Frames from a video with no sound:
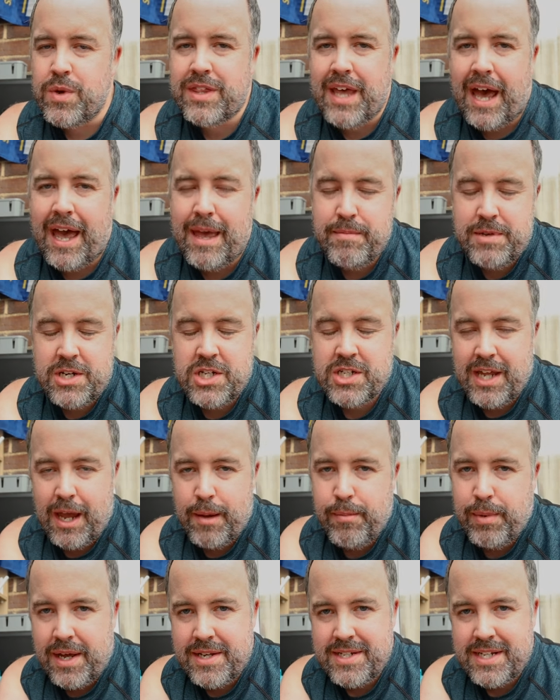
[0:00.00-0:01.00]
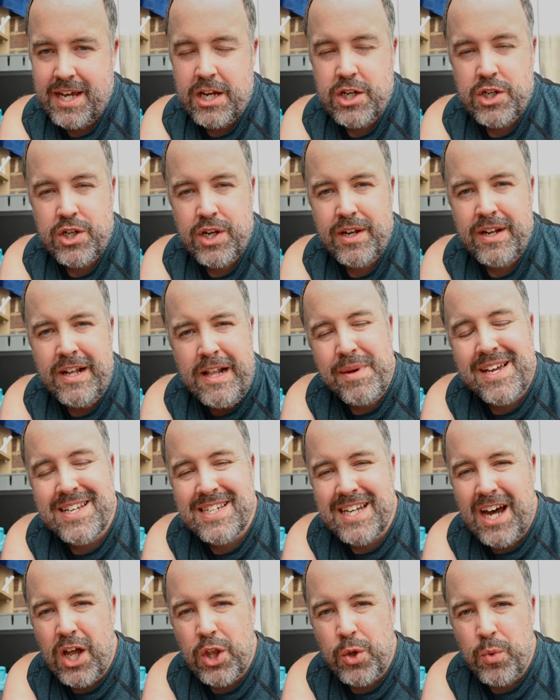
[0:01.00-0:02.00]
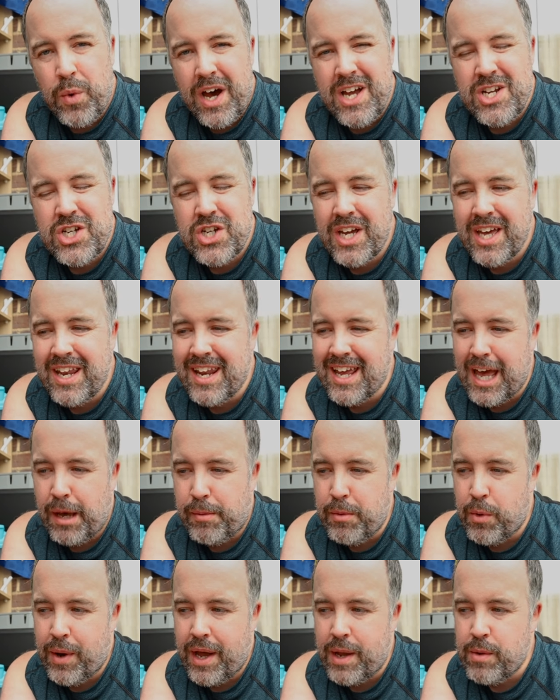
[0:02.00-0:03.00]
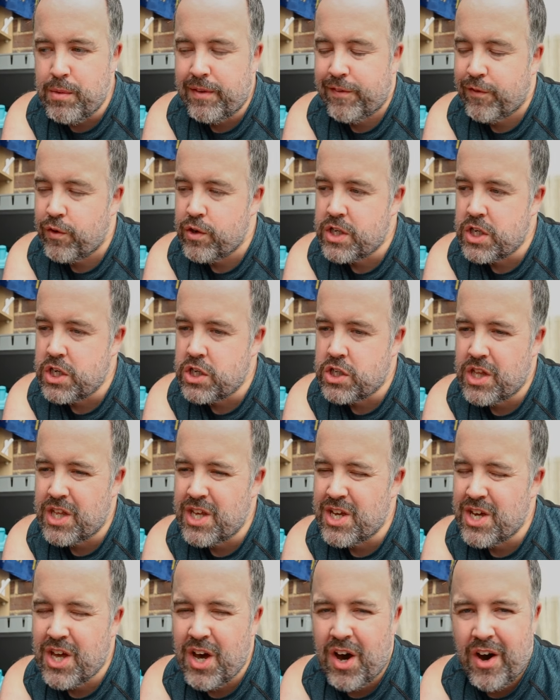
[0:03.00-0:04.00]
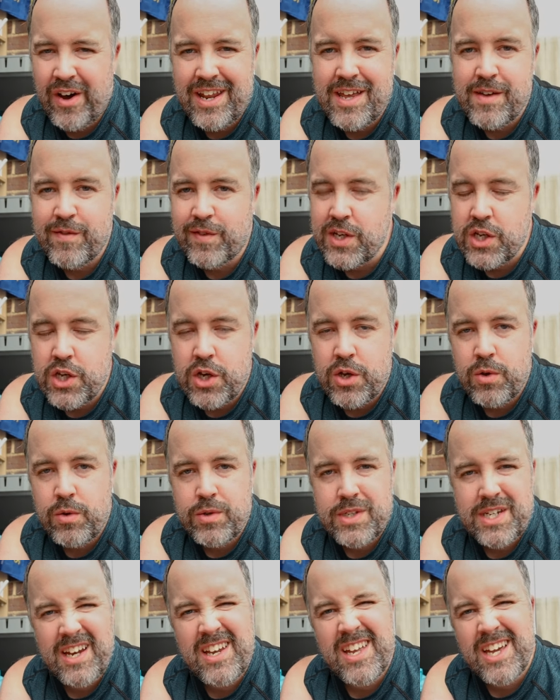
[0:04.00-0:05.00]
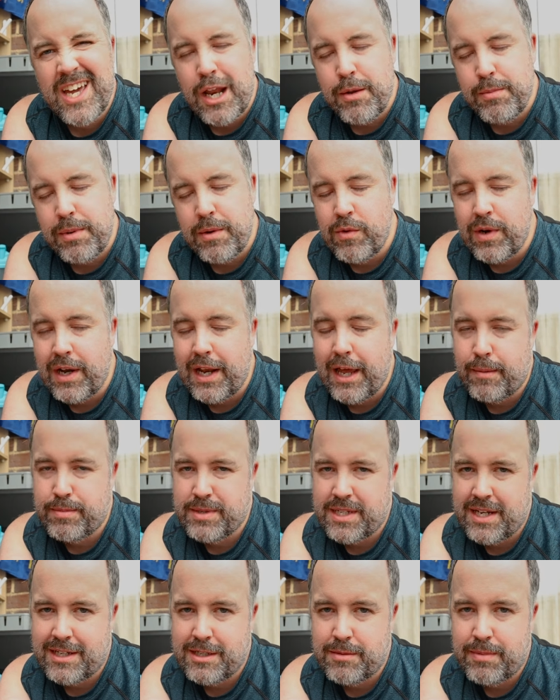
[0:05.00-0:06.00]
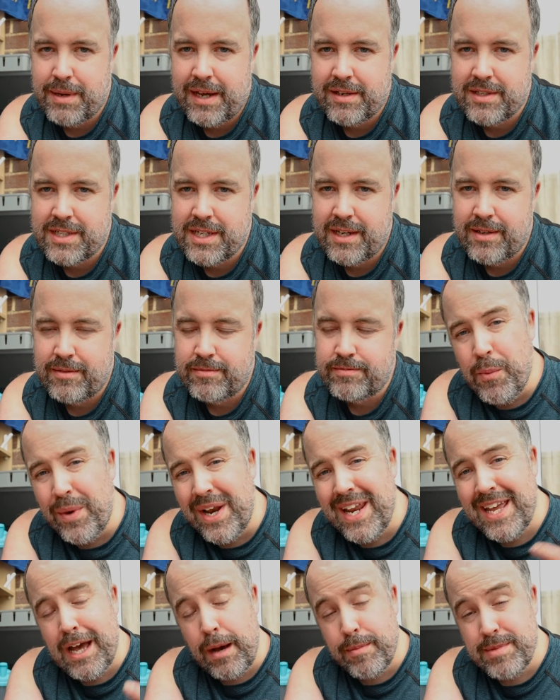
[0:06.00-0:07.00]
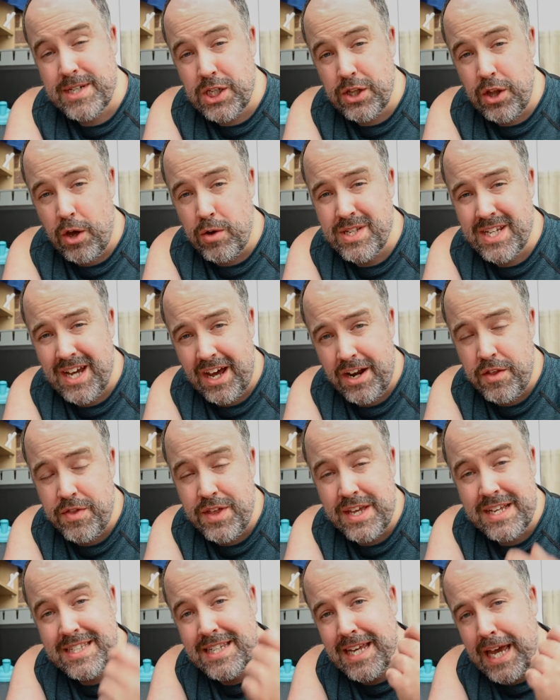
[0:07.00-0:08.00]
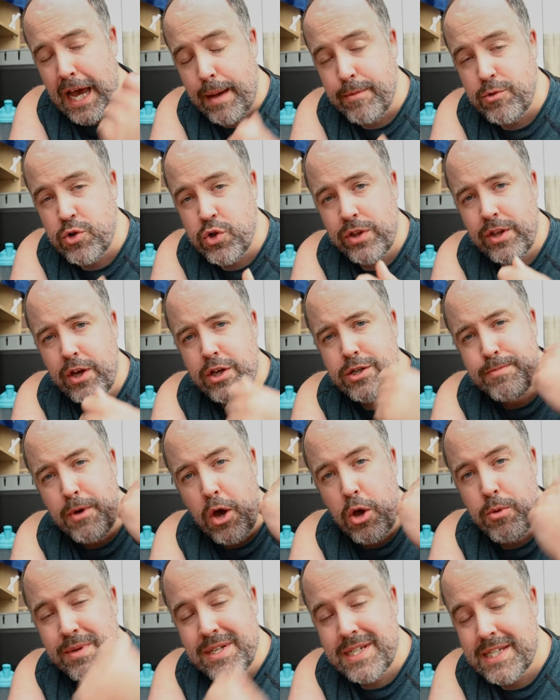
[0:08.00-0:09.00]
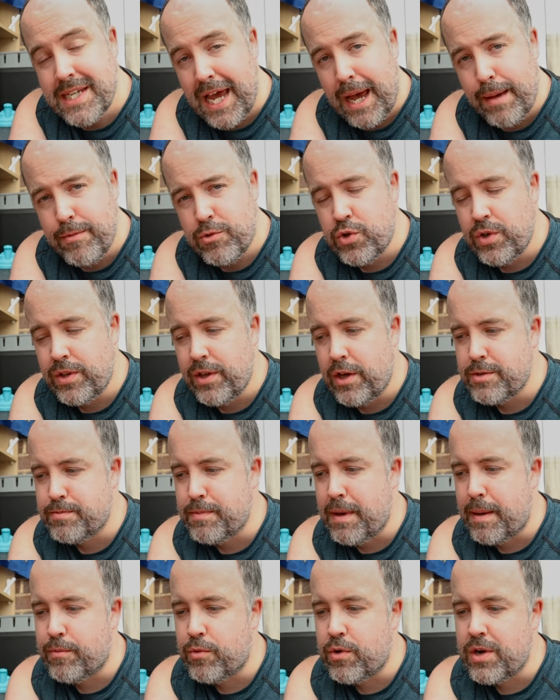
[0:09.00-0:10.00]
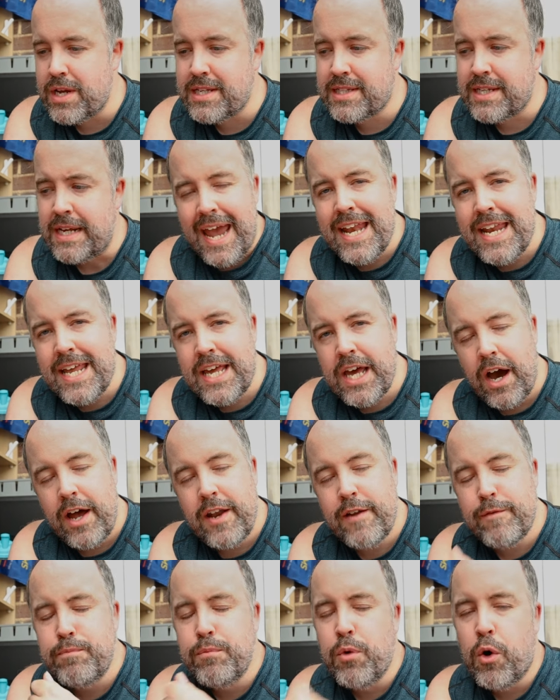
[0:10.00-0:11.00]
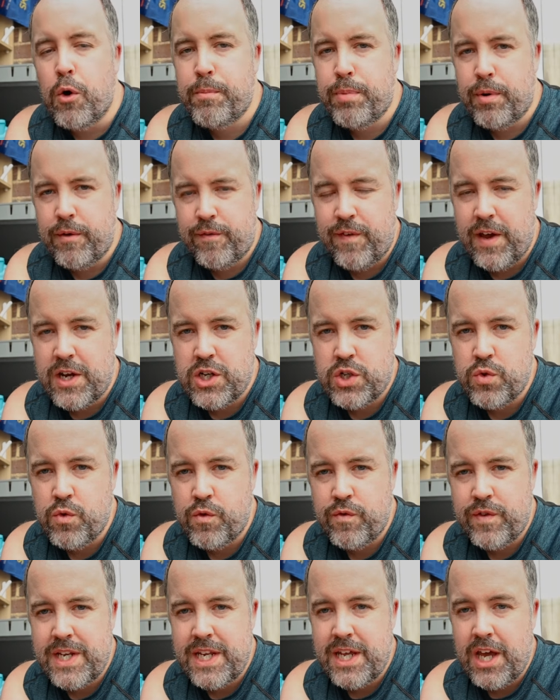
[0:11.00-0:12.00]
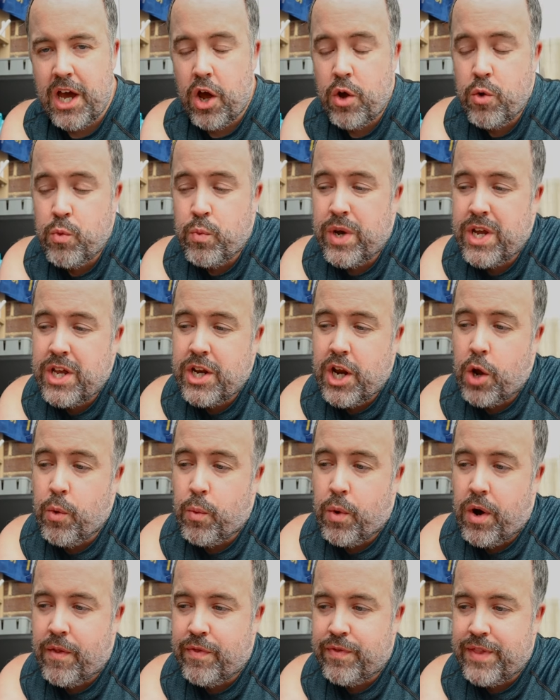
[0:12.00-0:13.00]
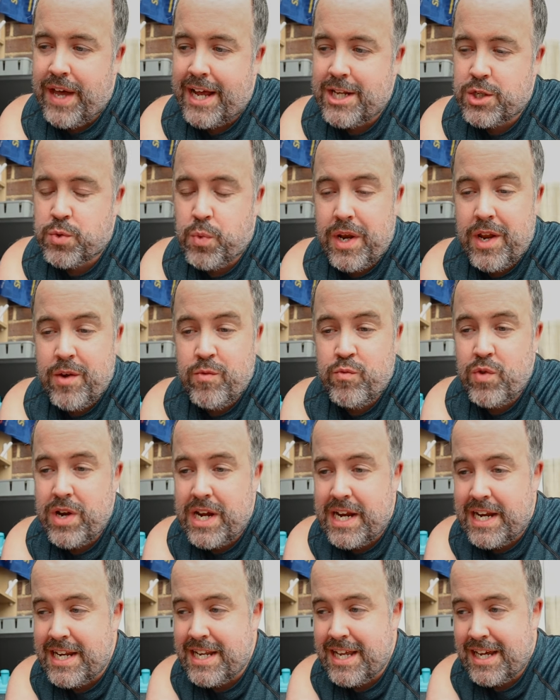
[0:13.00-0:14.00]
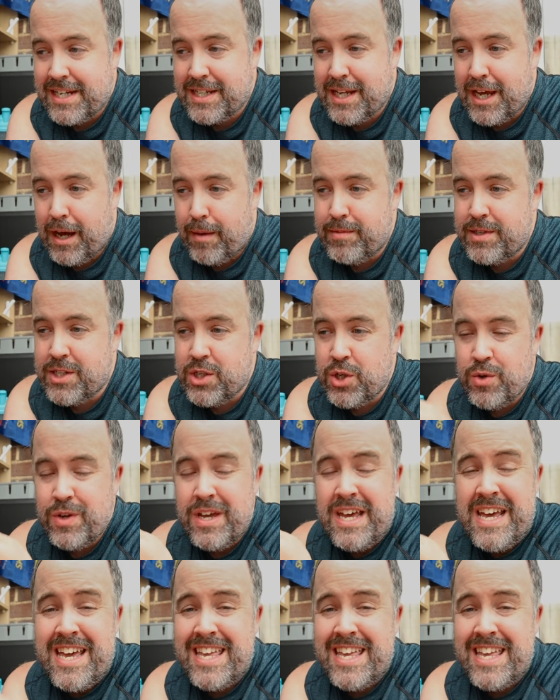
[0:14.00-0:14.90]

with that image stabilization, because otherwise you're going to come away with footage that you can't even use and you're going to be really upset about it. And when it comes to those kind of things, capturing those moments, capturing those memories, any kind of more professional video, well, you know what, that's when it really does come to